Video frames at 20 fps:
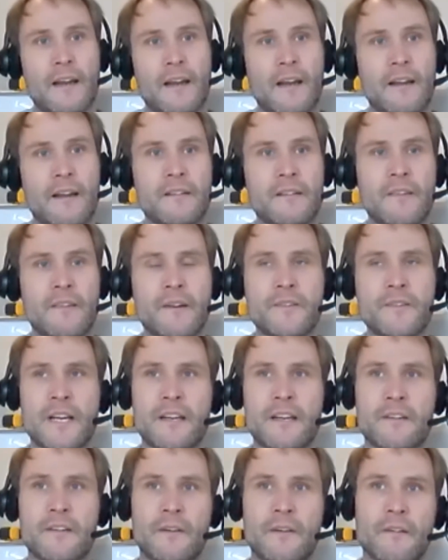it's a real
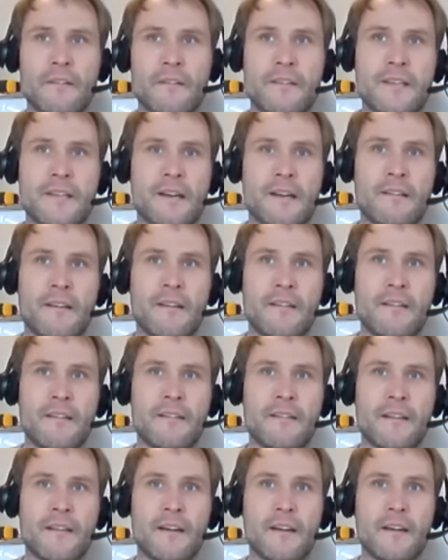challenge for lots of charities,
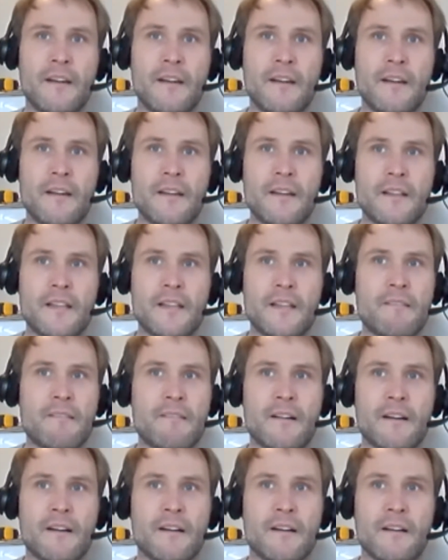is that
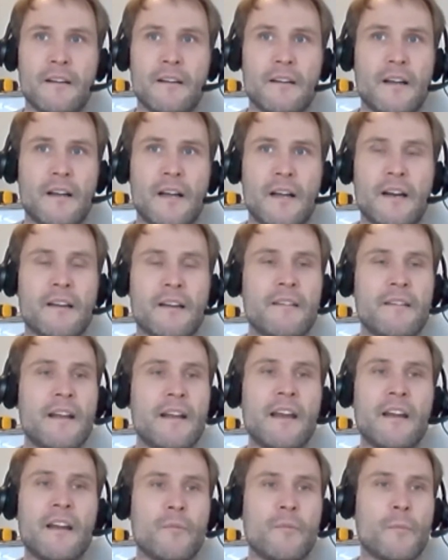there are a
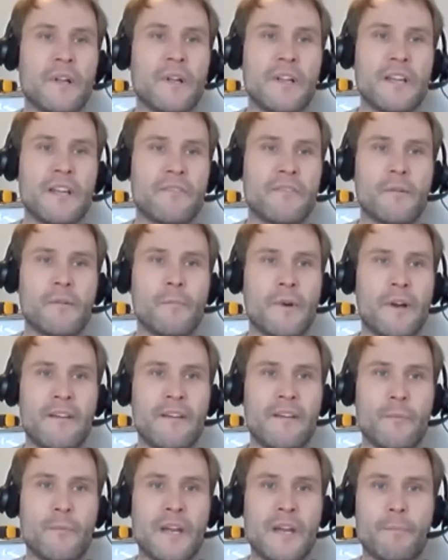gazillion and one different
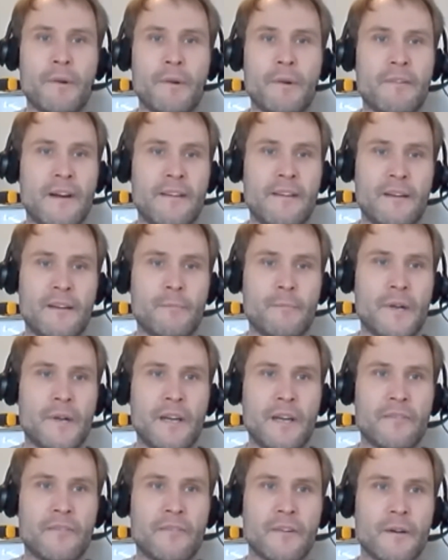ways that we could be raising
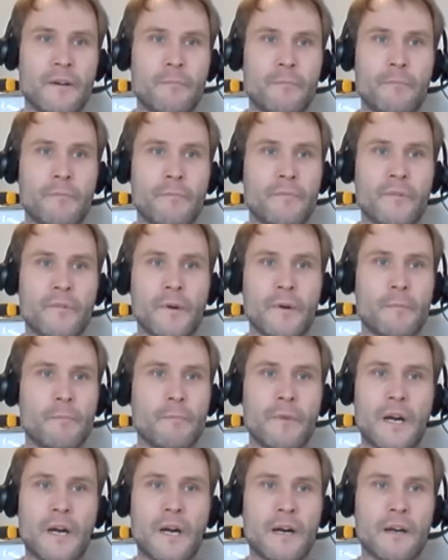money from
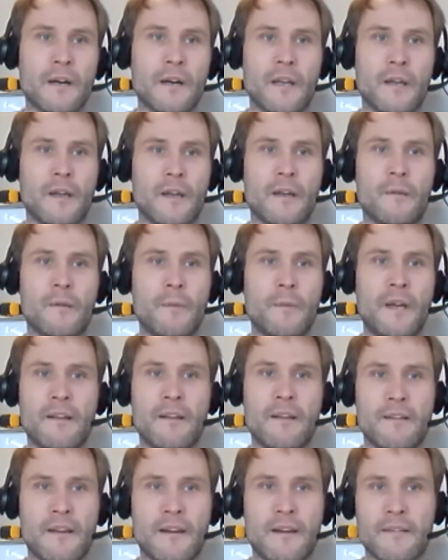our
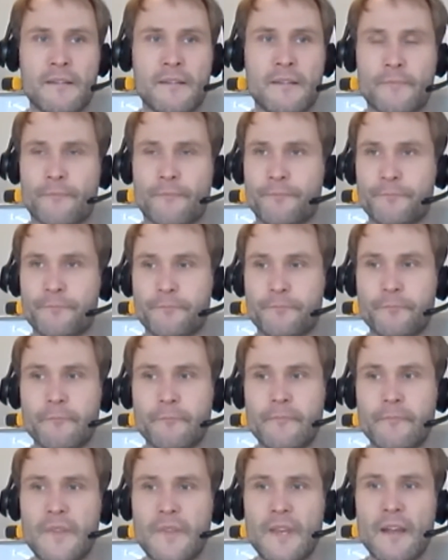communities.
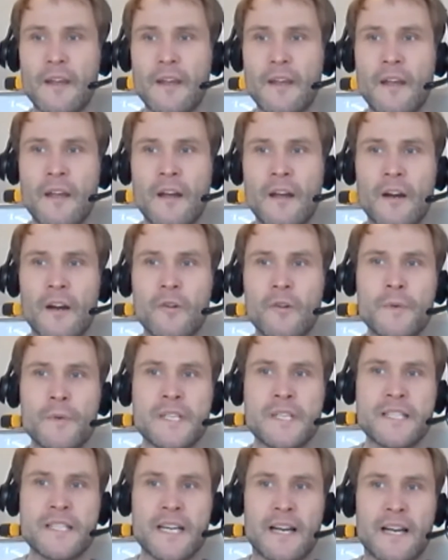And
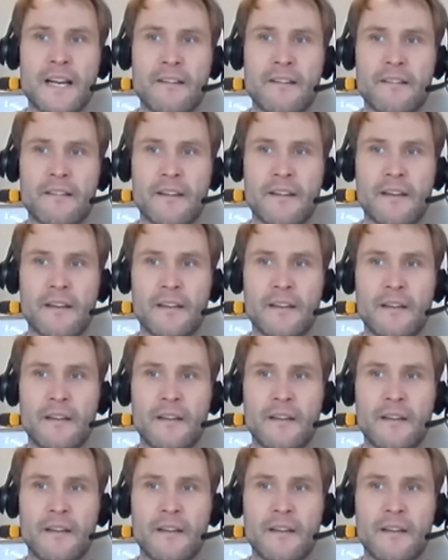almost a challenge that